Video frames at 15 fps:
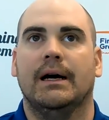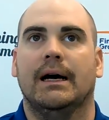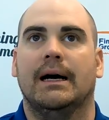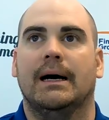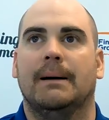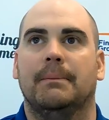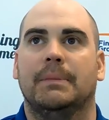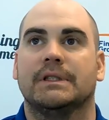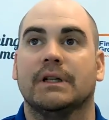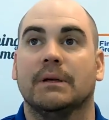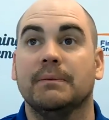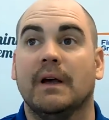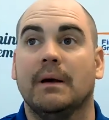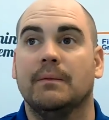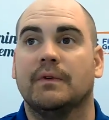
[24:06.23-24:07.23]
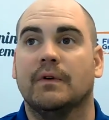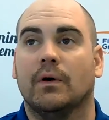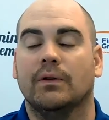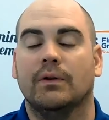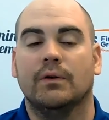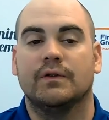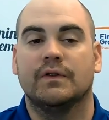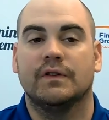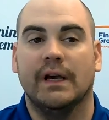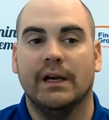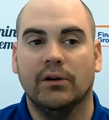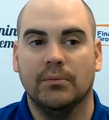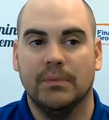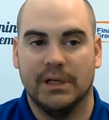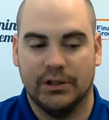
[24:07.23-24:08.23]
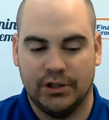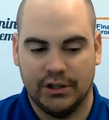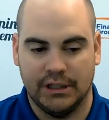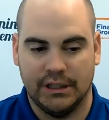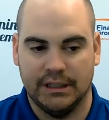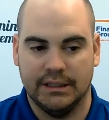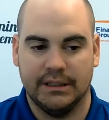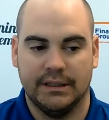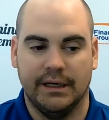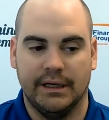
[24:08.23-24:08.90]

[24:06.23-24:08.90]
But sometimes on those settlement sheets,